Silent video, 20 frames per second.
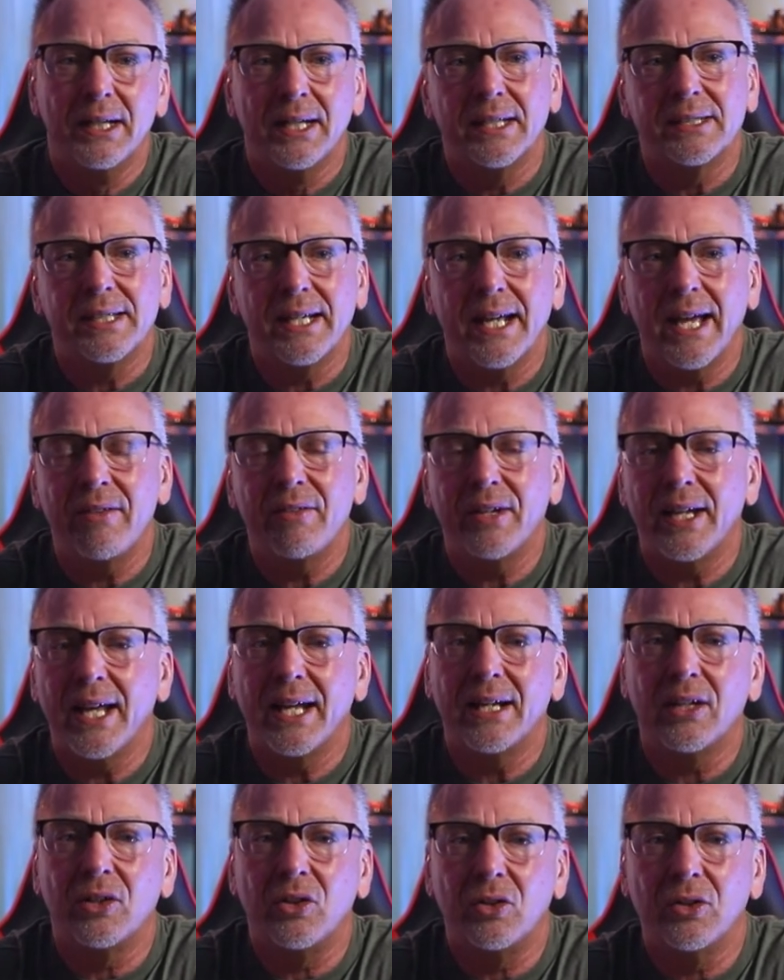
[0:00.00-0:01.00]
as I haven't
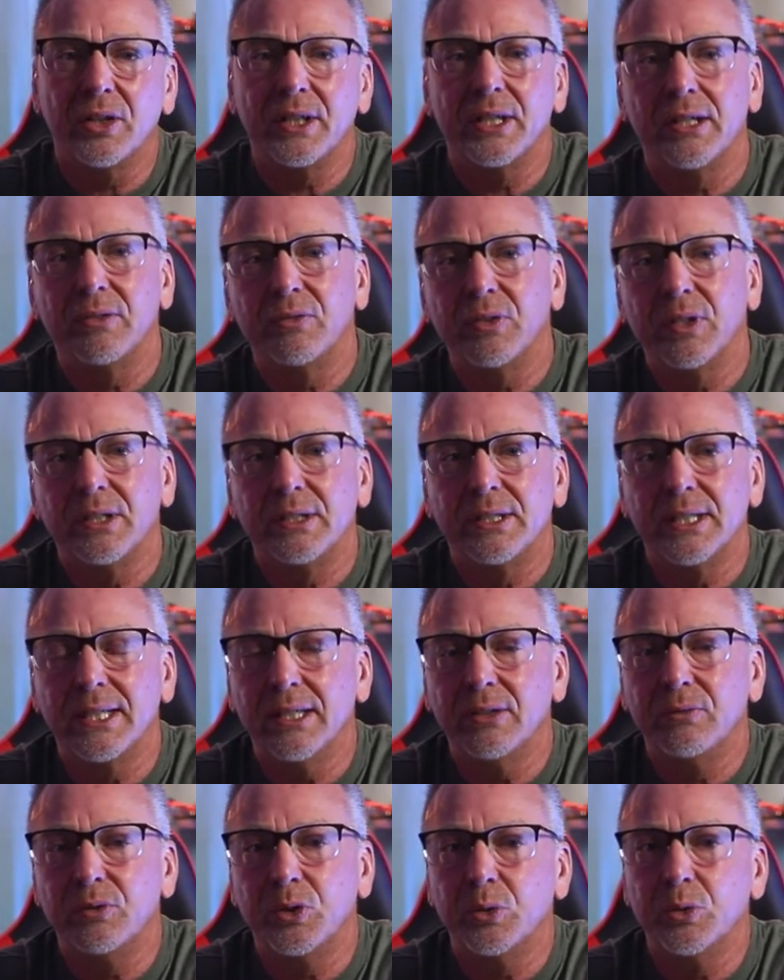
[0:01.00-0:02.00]
had it long enough to
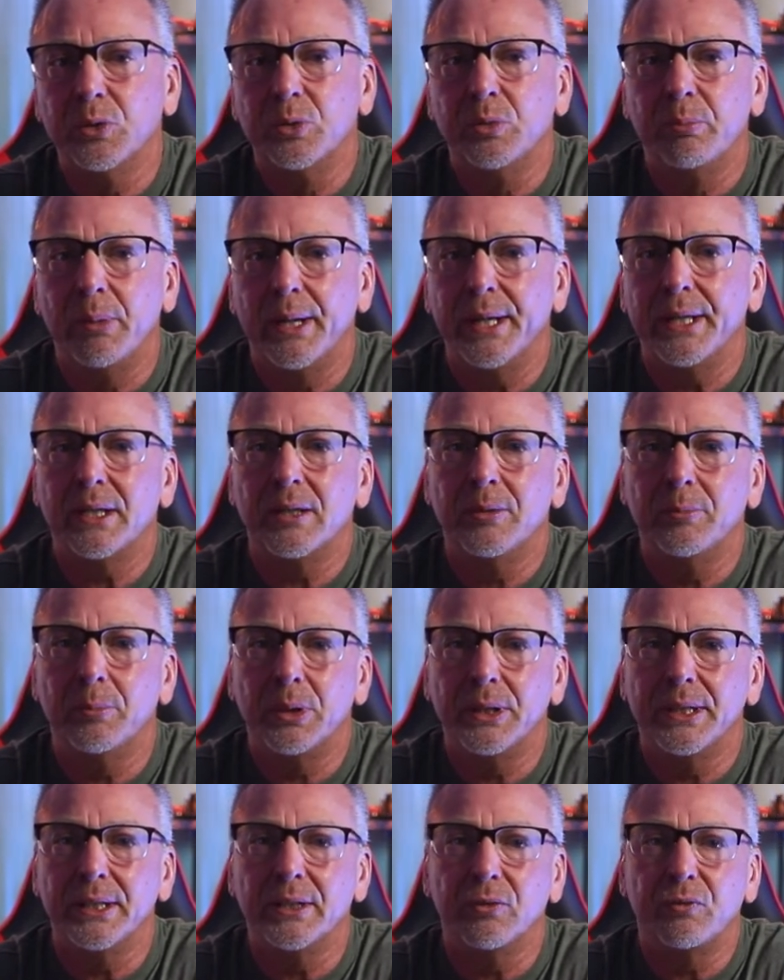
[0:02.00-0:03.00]
give you my
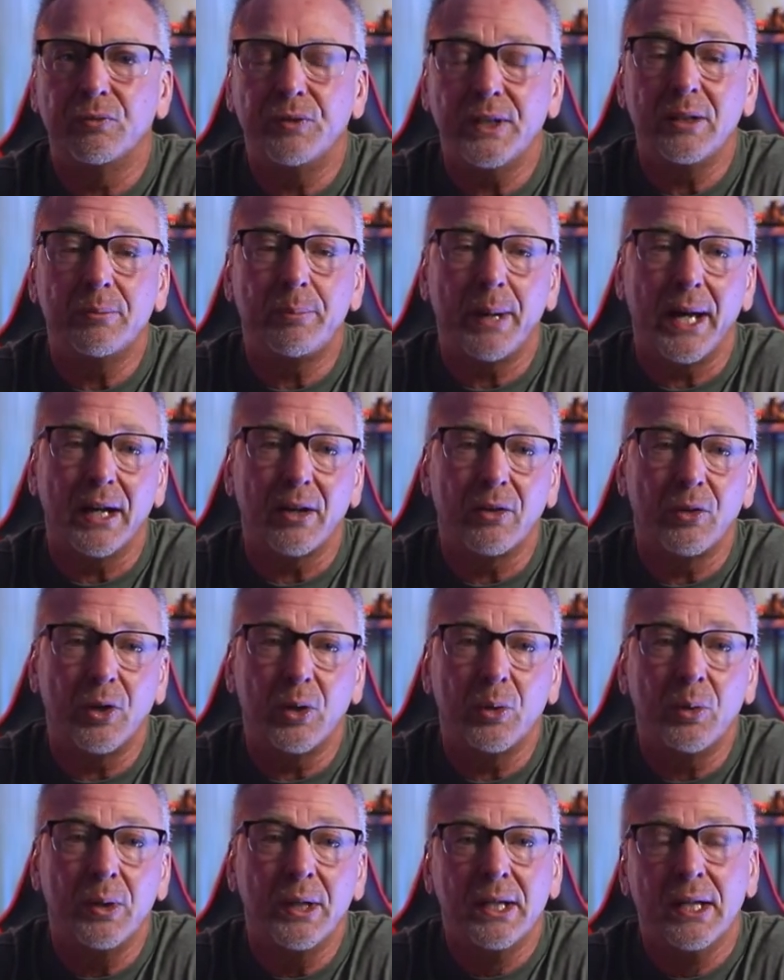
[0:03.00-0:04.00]
complete feedback,
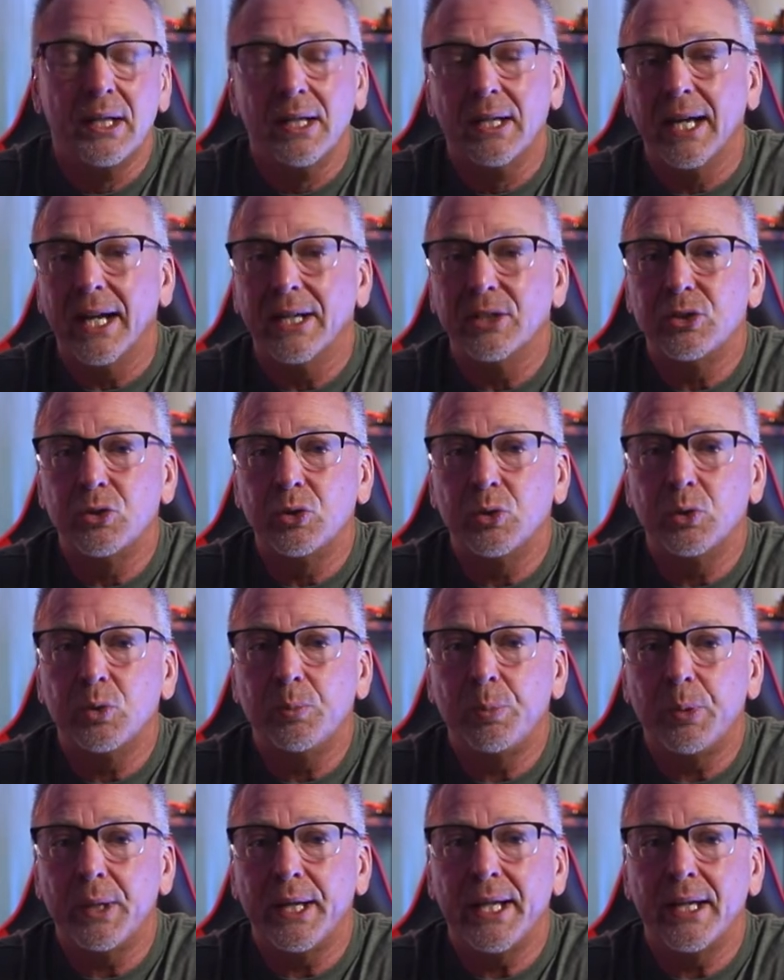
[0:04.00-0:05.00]
though I
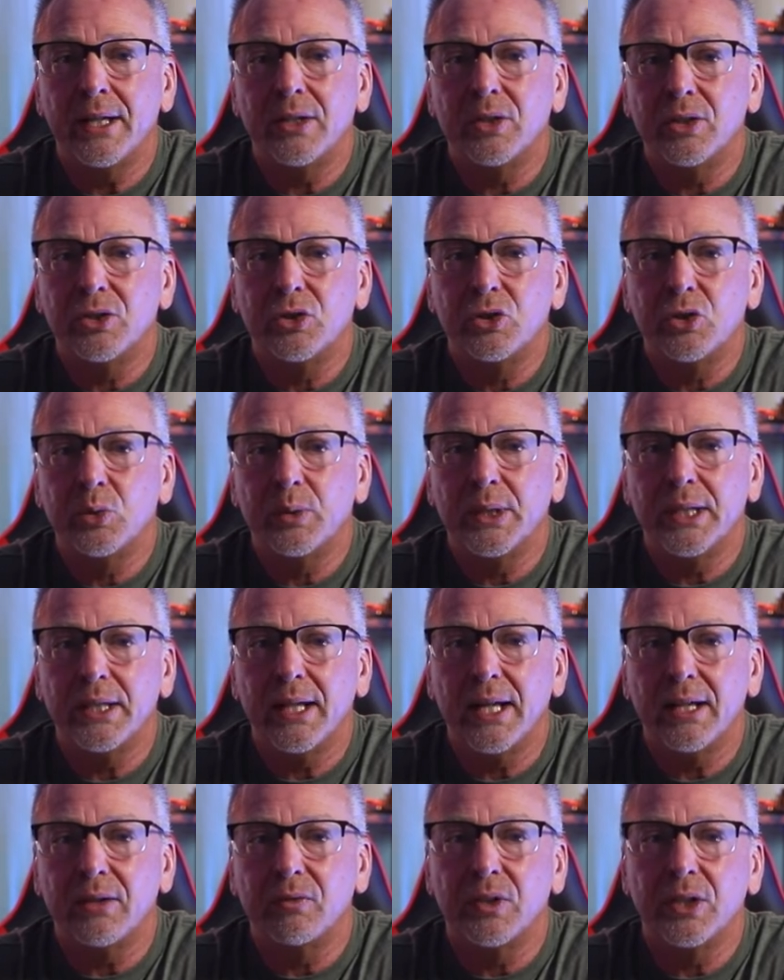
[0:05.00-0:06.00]
do plan on doing
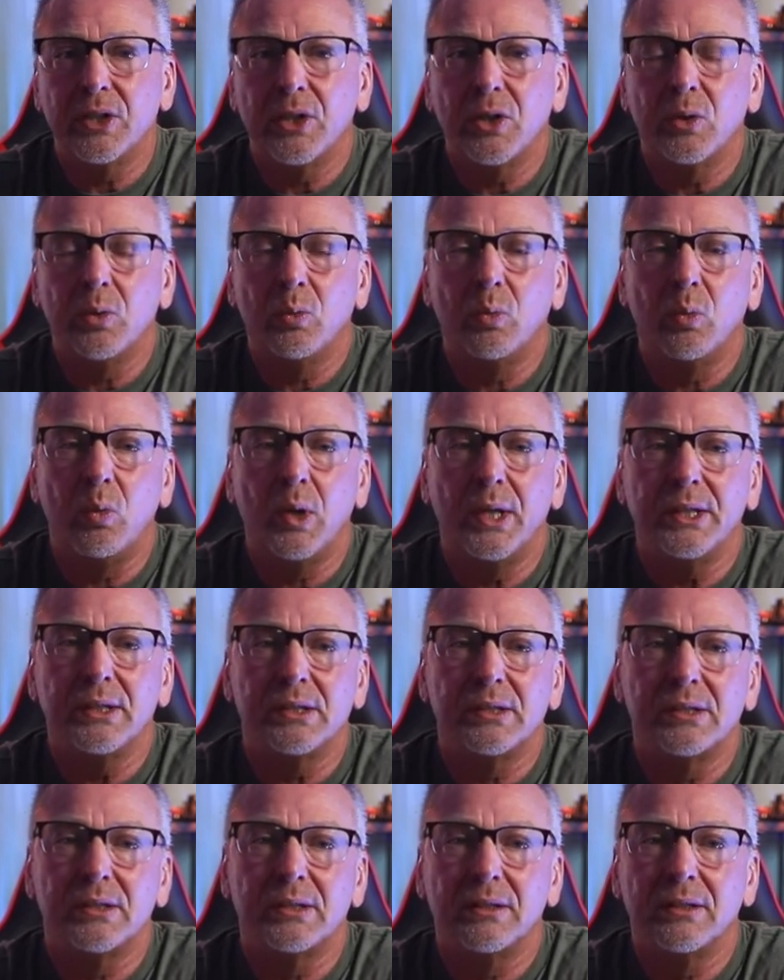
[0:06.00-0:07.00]
that video
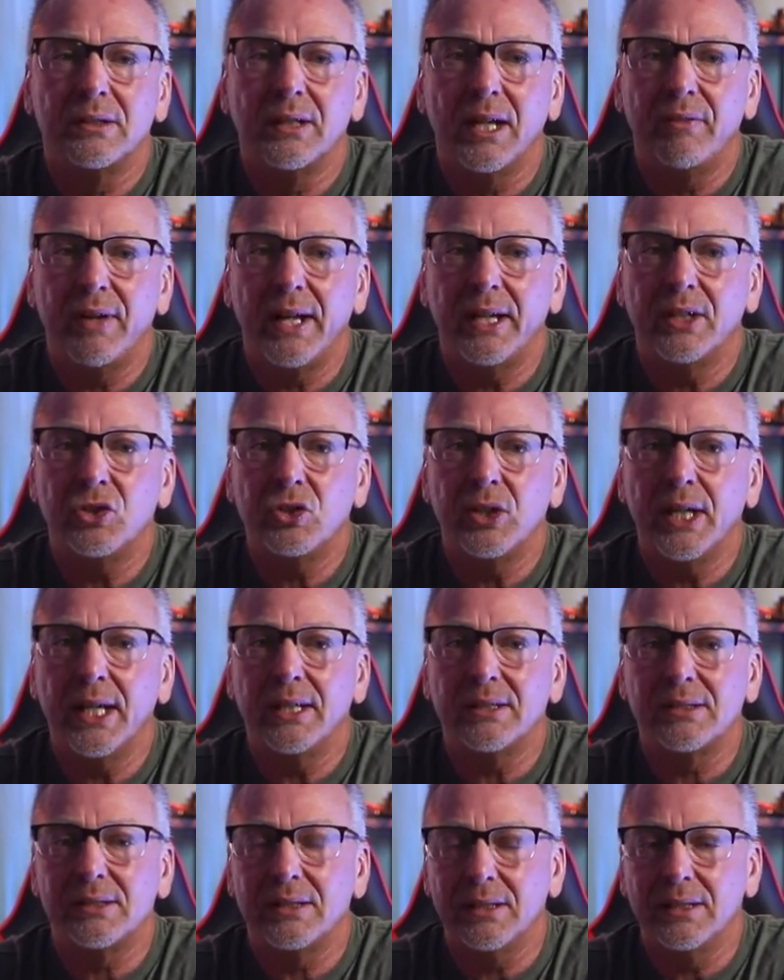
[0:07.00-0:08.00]
once I've had a
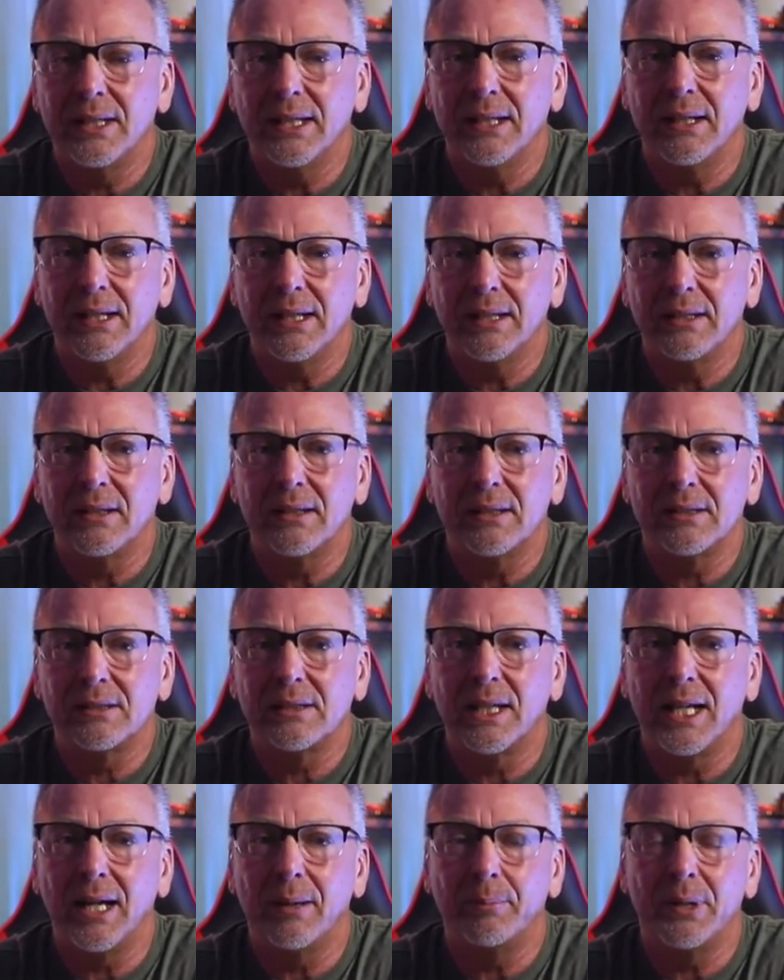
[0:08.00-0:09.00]
chance to dig into
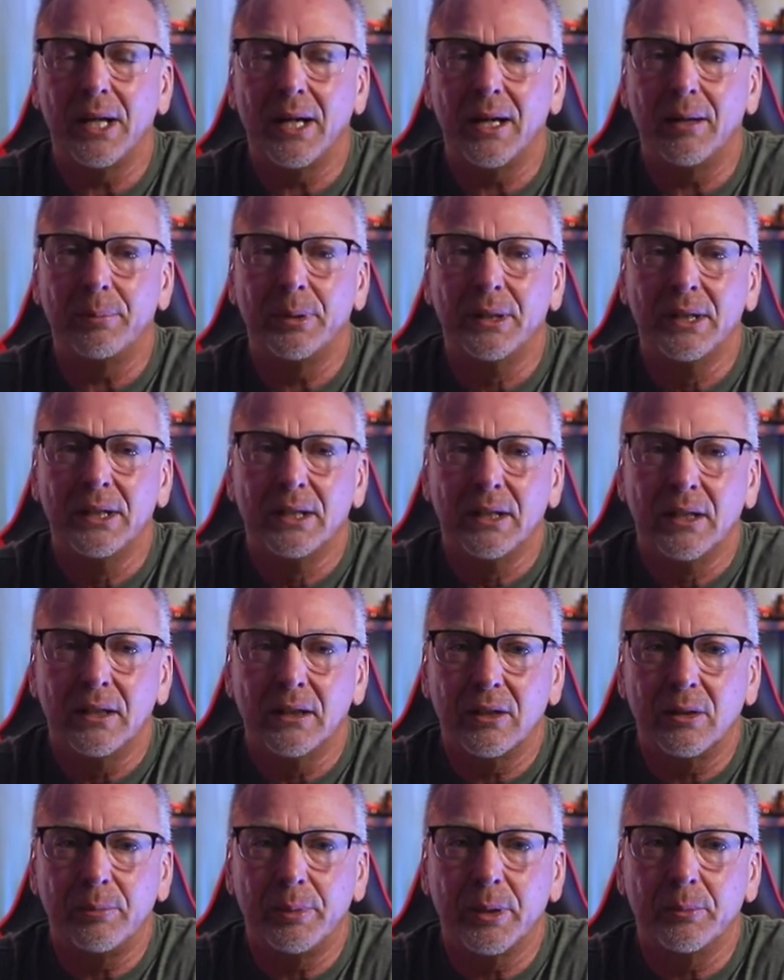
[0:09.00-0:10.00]
this laptop a
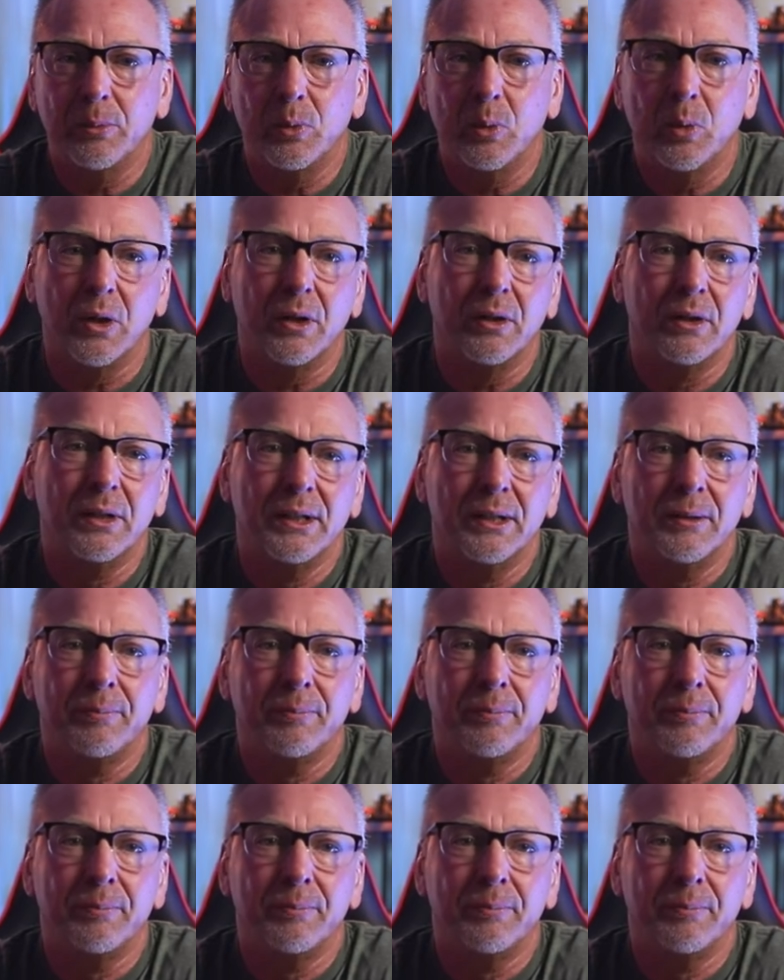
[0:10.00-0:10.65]
little bit more